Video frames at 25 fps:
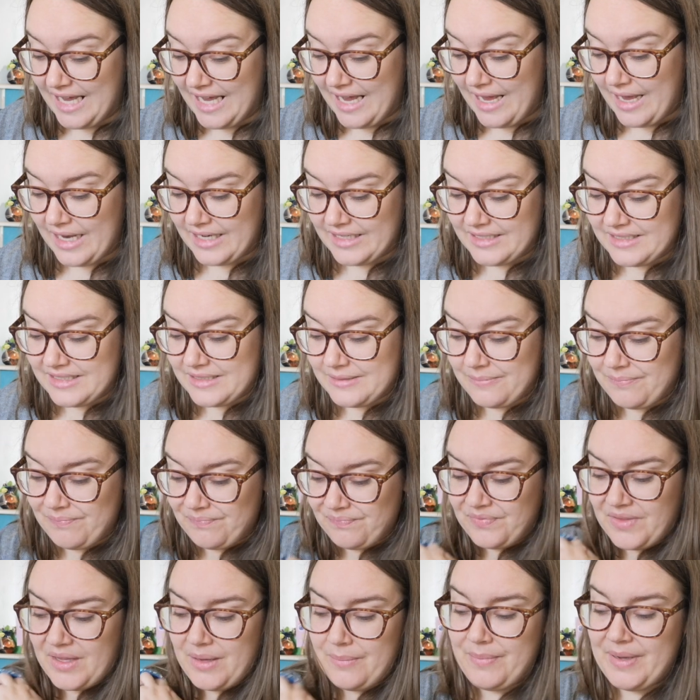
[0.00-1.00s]
And
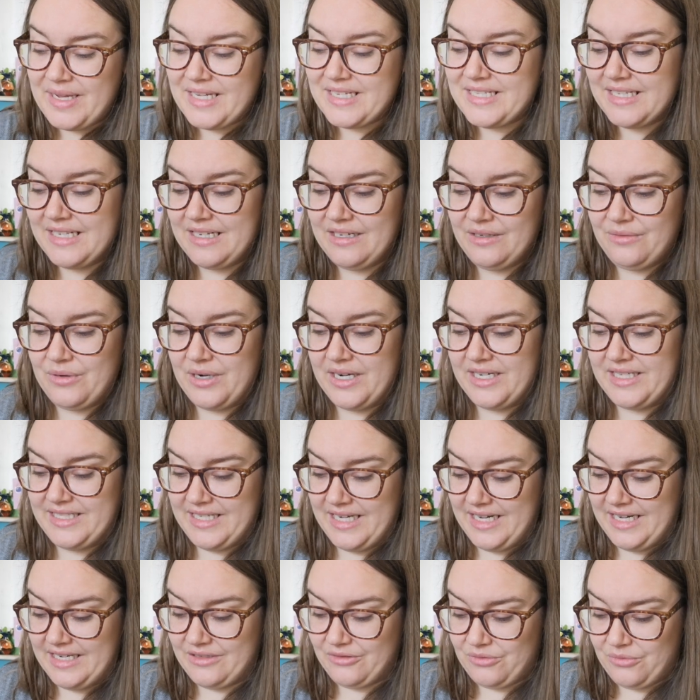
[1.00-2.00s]
basically what I
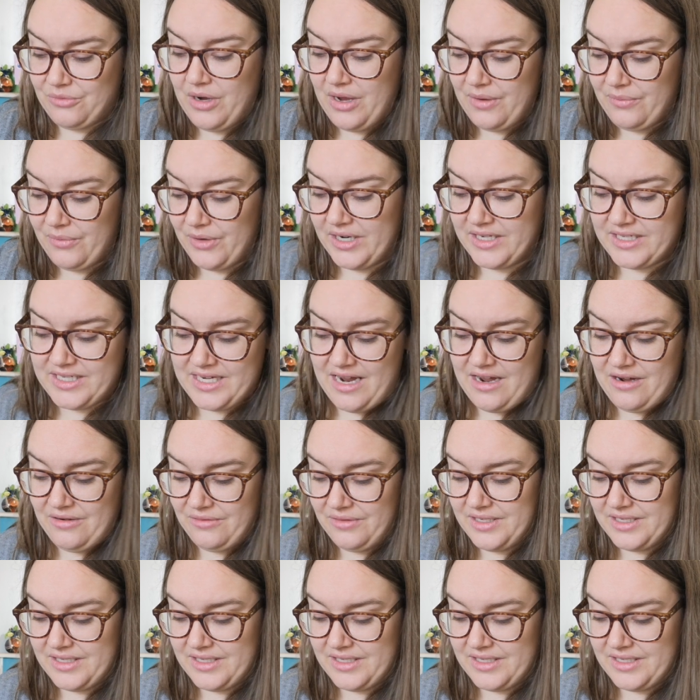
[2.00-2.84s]
did, or what I worked out,